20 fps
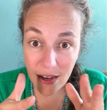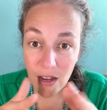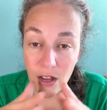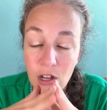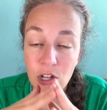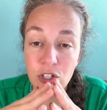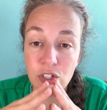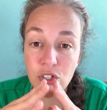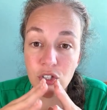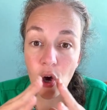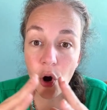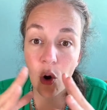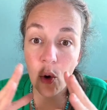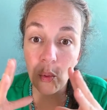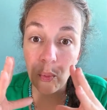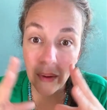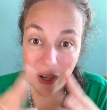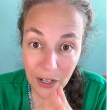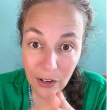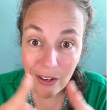So
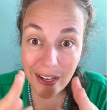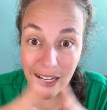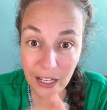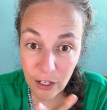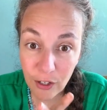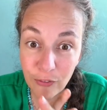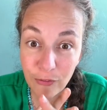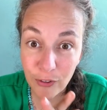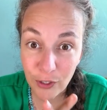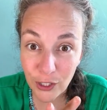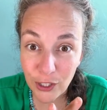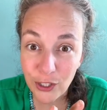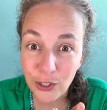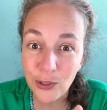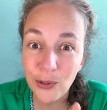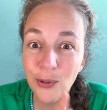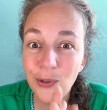we're here for you.